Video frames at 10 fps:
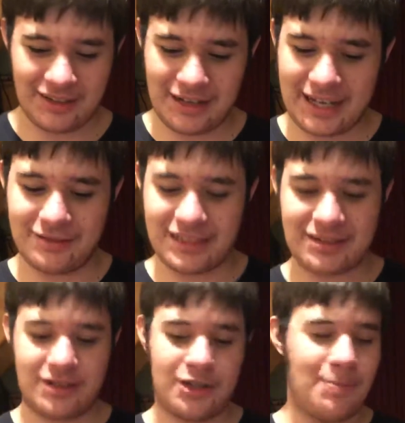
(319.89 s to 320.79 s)
Like,
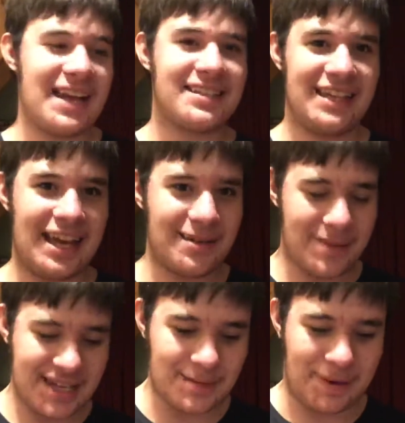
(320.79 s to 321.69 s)
let's go back to the
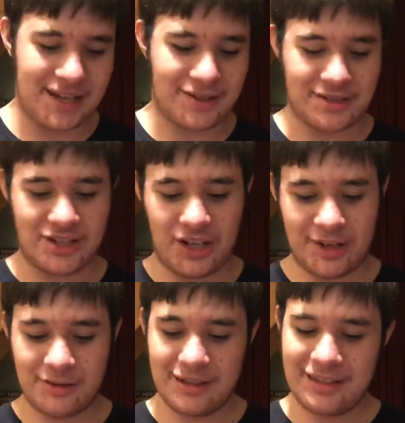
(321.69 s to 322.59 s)
Adamancipators, you
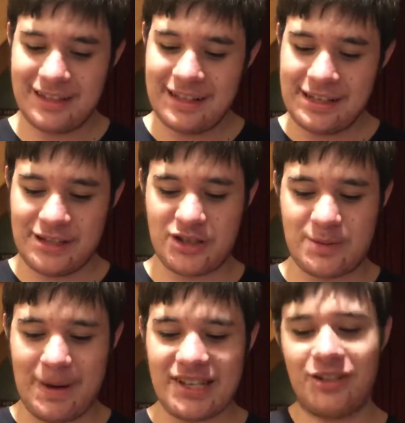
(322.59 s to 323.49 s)
know? You
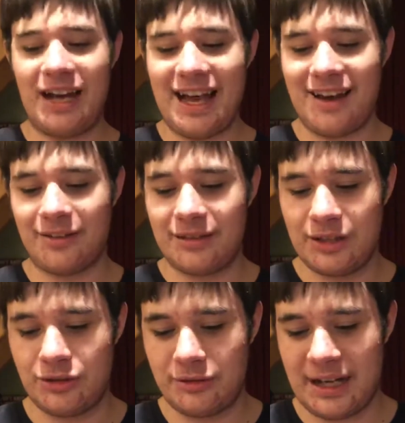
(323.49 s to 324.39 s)
special out,
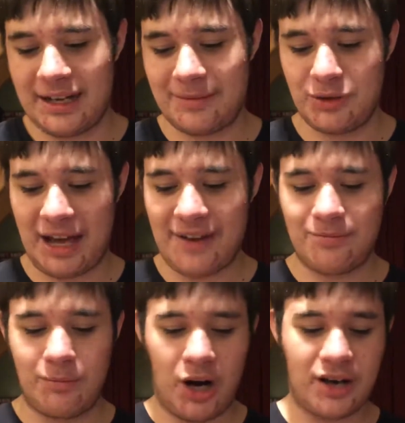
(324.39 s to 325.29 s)
you um, you have
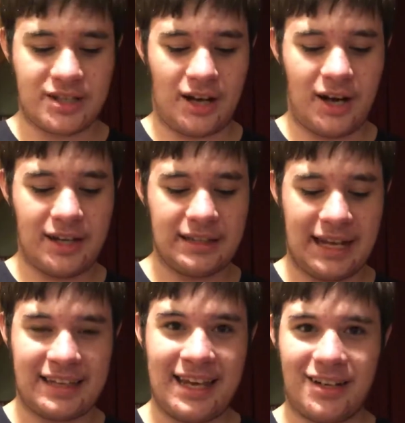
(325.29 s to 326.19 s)
Mars on
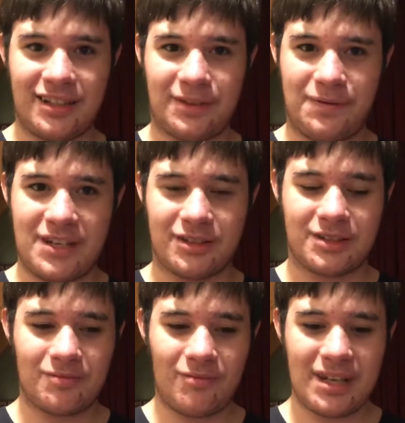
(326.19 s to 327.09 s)
and Kid on the field.
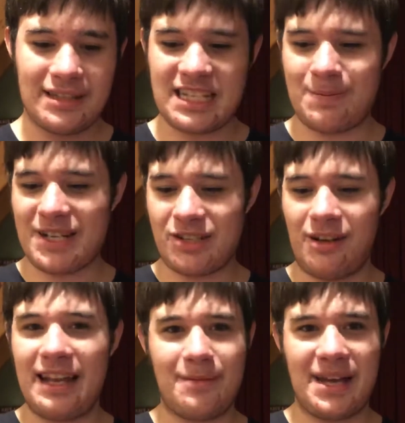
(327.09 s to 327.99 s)
They special
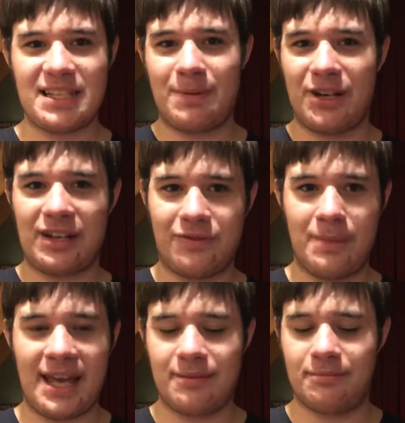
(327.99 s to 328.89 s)
on that Emancipator guy from
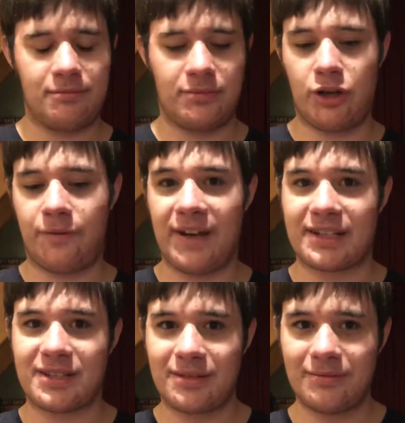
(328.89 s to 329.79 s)
hand, no
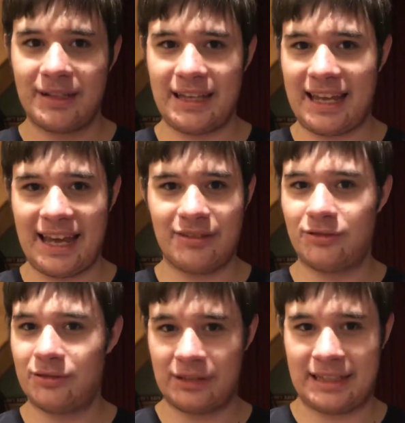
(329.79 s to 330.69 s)
effects. They can't
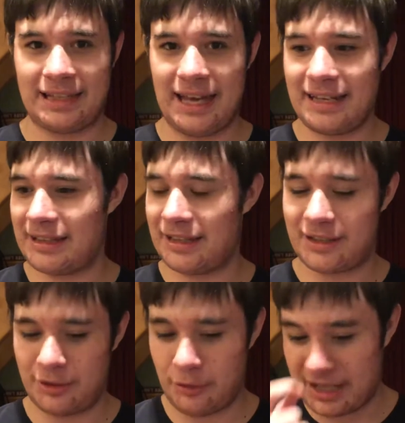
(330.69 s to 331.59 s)
get the
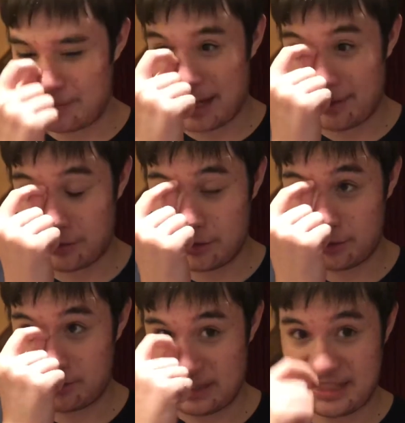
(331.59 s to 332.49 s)
Kawaki
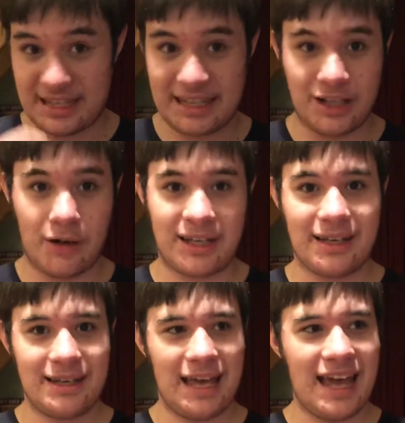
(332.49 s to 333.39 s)
Meru thing going.
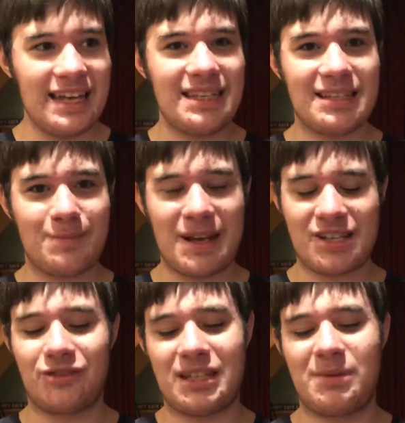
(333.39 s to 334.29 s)
Any
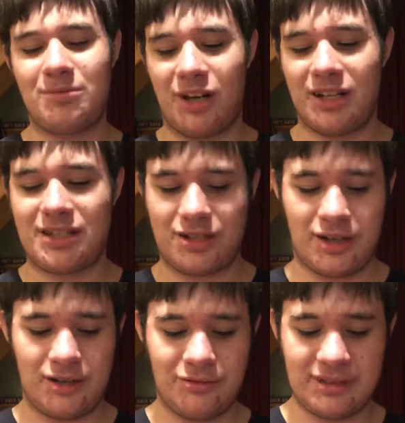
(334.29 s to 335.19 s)
special summon
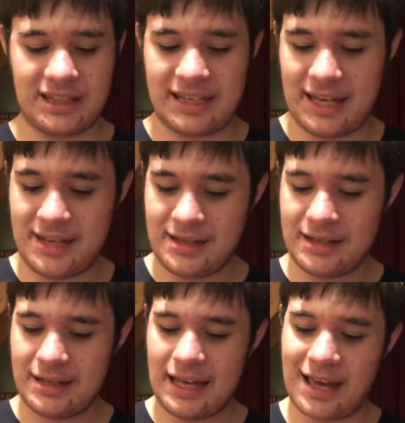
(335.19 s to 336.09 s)
monster with Kid
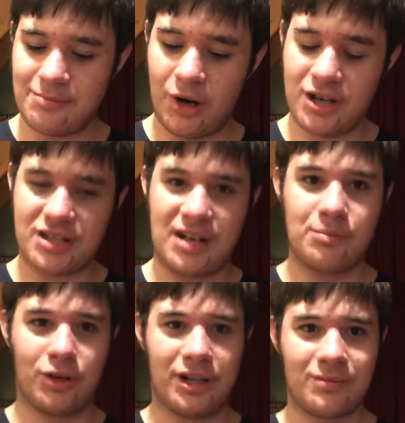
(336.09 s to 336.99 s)
and Mars on
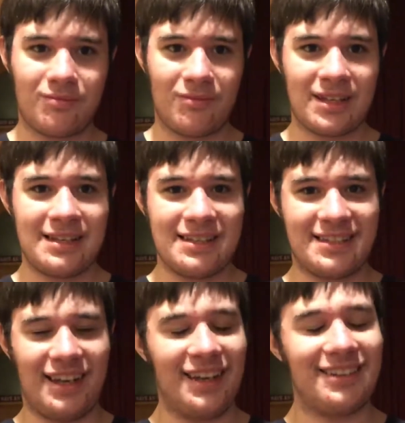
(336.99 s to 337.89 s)
board
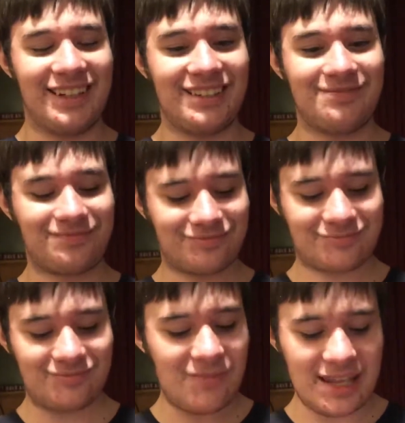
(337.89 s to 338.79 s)
Suddenly,
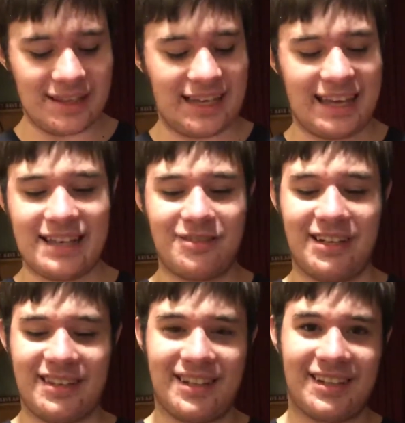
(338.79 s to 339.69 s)
they can't do
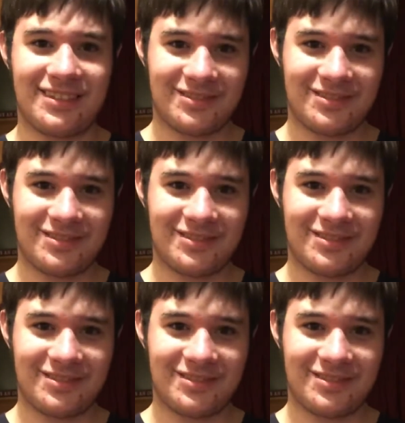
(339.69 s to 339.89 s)
anything.